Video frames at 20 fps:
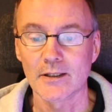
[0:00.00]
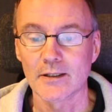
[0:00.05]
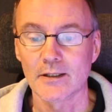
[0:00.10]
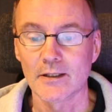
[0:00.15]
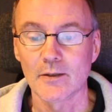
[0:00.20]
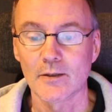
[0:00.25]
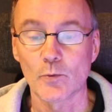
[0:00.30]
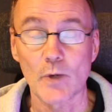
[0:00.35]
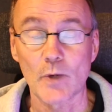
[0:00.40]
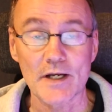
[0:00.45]

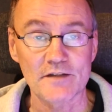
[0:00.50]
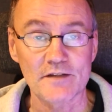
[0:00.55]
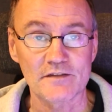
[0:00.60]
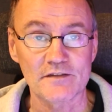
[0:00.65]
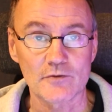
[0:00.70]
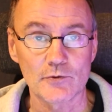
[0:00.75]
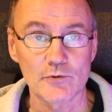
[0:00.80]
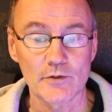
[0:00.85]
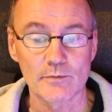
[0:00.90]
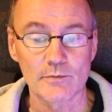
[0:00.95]
ways to
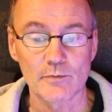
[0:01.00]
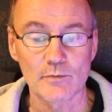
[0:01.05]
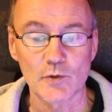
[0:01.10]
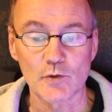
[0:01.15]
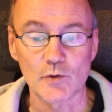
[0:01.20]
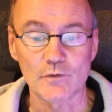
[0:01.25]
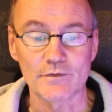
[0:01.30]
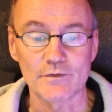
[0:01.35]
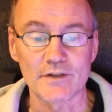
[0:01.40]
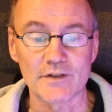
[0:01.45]

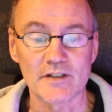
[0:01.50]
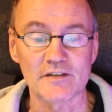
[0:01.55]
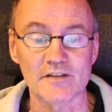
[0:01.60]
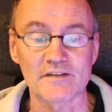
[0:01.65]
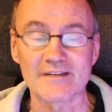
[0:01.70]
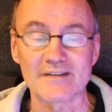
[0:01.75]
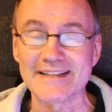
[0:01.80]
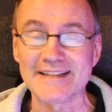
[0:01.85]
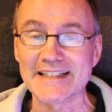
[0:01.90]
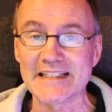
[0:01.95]
remove this
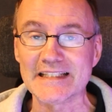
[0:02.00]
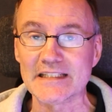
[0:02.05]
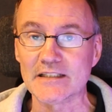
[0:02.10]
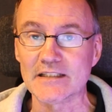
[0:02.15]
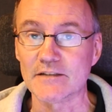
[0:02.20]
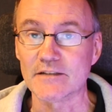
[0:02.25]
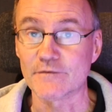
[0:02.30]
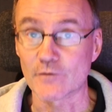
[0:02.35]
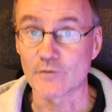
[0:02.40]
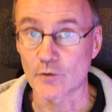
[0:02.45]
need
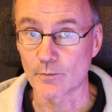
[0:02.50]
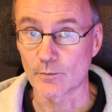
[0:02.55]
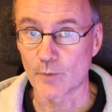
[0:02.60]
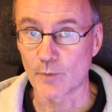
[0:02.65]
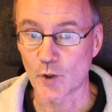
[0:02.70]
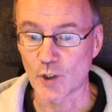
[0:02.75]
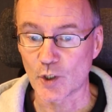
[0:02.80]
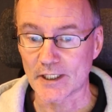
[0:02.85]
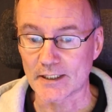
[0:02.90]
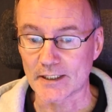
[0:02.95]
for
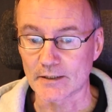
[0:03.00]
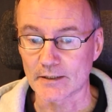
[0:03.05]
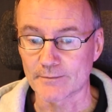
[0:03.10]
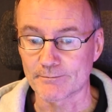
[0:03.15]
polling.